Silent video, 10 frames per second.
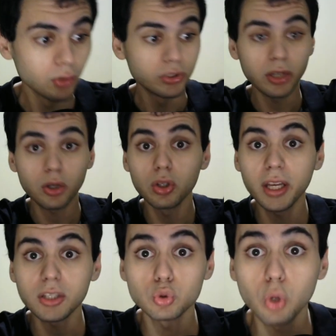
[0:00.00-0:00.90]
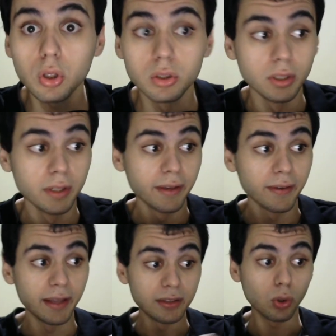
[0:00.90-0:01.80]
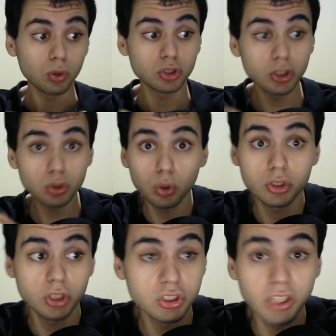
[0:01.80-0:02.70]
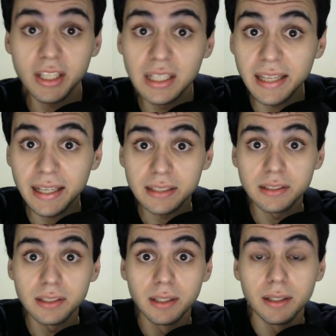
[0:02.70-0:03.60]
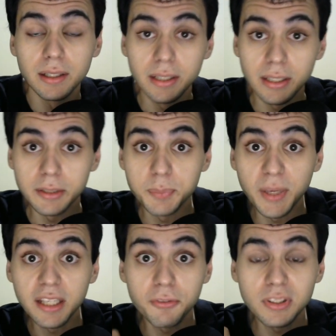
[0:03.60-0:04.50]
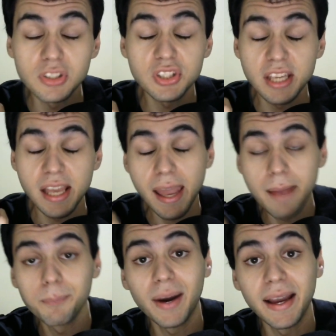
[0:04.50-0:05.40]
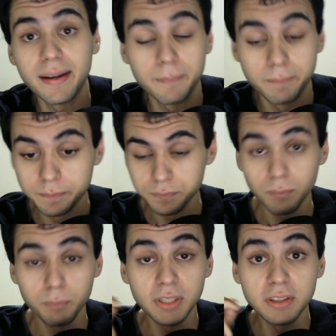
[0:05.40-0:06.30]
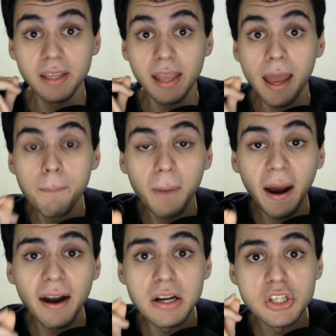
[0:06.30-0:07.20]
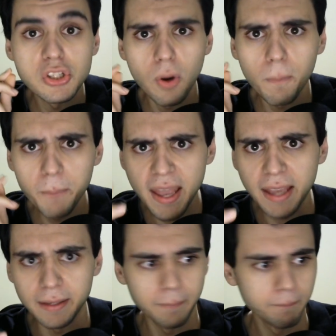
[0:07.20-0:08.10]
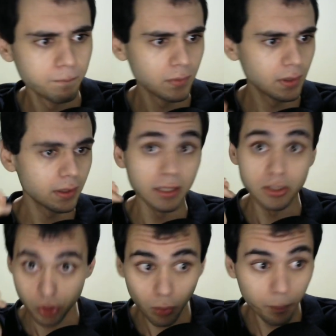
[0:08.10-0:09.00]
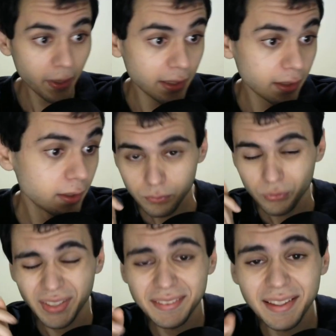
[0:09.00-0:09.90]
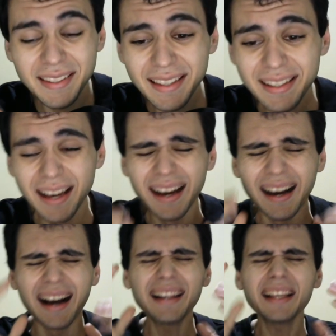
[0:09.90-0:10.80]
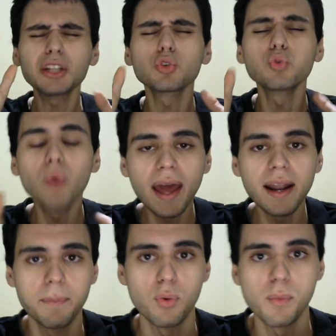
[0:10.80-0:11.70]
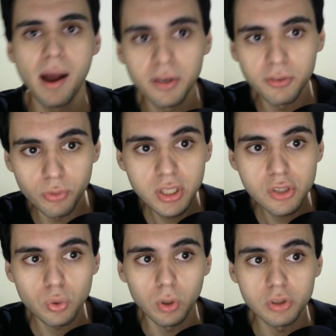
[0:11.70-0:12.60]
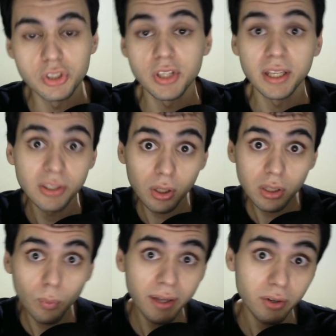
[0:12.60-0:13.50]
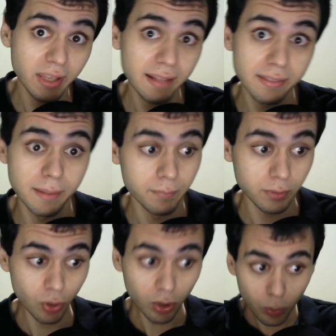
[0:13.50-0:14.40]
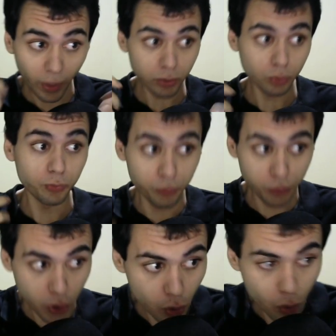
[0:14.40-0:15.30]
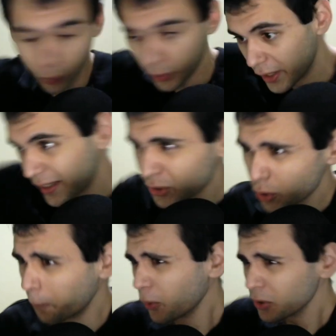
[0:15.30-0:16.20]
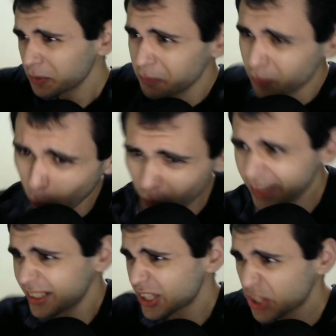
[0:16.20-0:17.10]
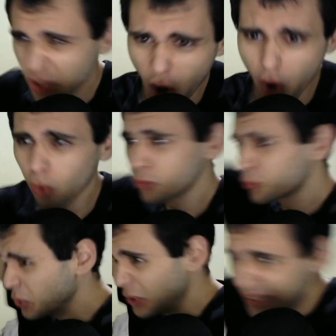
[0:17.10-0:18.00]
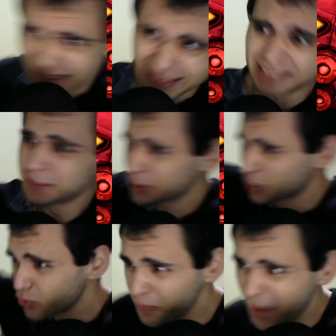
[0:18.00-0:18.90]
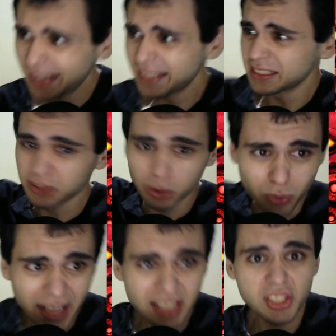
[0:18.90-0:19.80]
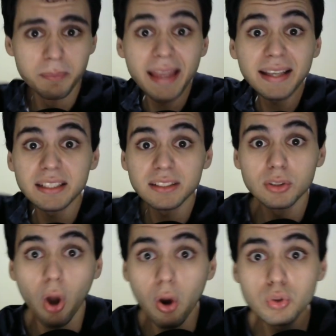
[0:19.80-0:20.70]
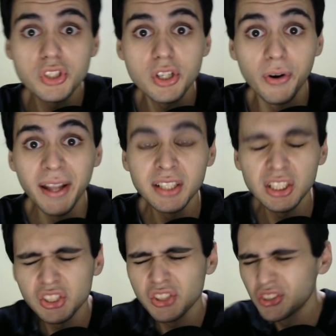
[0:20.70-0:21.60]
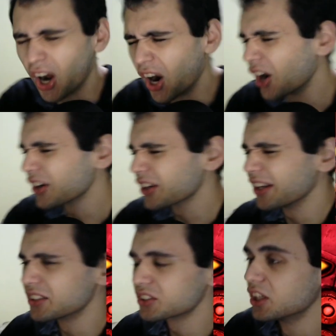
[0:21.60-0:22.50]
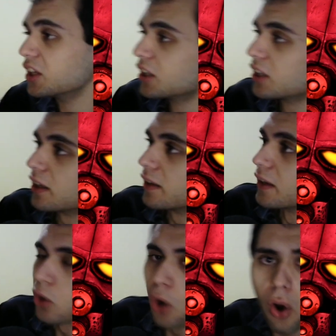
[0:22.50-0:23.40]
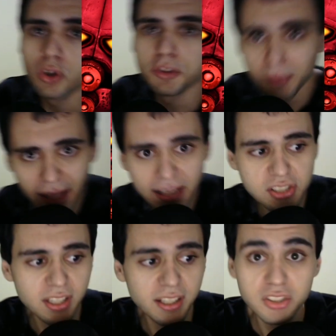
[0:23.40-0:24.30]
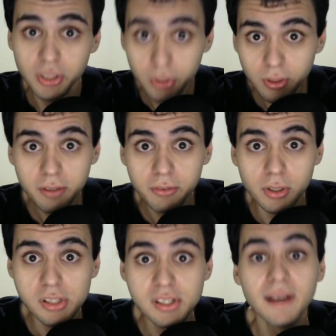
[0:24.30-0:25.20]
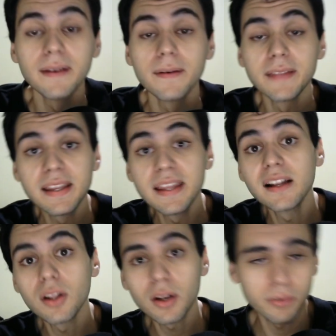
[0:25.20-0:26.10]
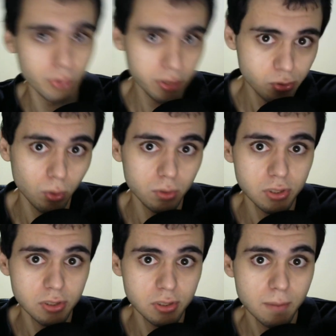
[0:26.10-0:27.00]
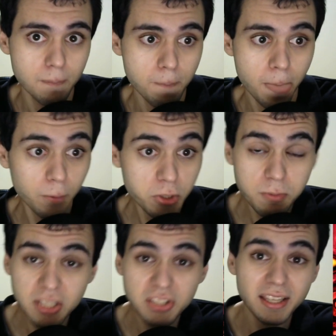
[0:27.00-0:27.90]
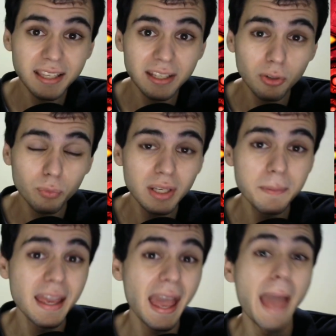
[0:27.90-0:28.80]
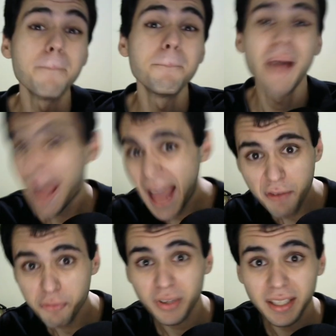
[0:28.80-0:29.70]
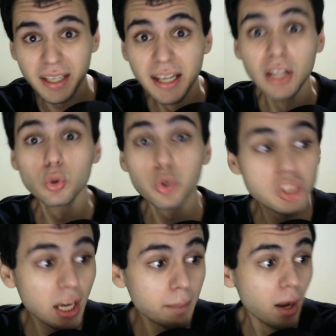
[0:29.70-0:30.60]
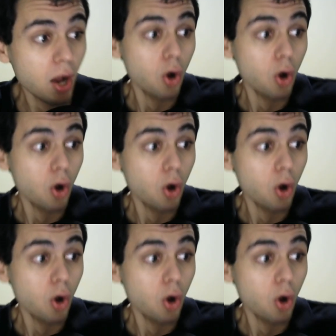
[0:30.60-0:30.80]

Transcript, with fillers: They collect sun. And those resources they collect, it benefits the empire. But the empire is so big, it's so big that they need an incredible amount of resources. And the only way to get them, the only way to fuel, to put wood in the stove, to make it crazier, make it cozier in this dark and uh, cold place that is the universe, they need a lot of resources. Which means they cannot really be empathic to some